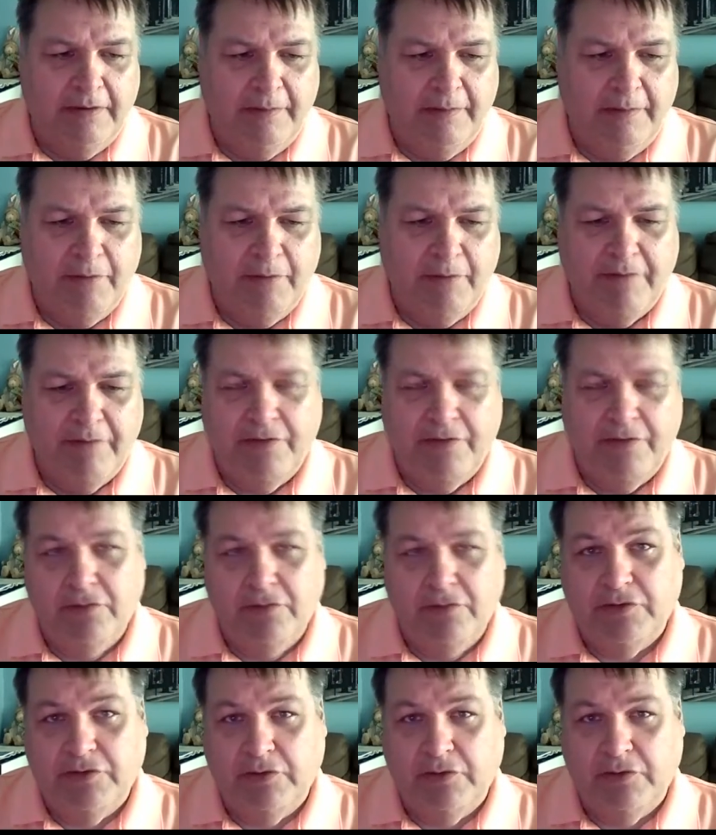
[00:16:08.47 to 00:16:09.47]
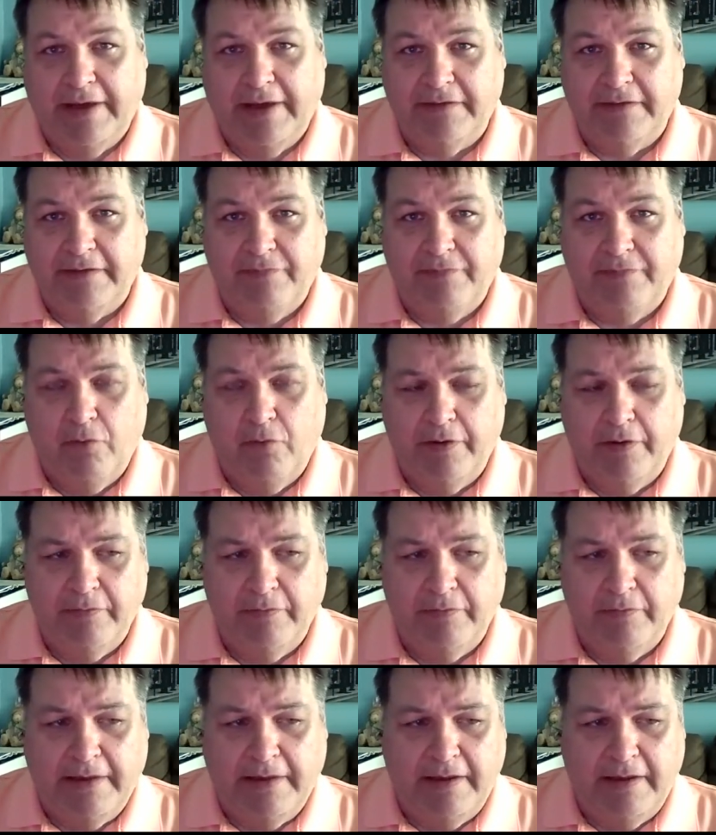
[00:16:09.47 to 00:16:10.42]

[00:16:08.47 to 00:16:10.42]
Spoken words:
let me review due dates for you.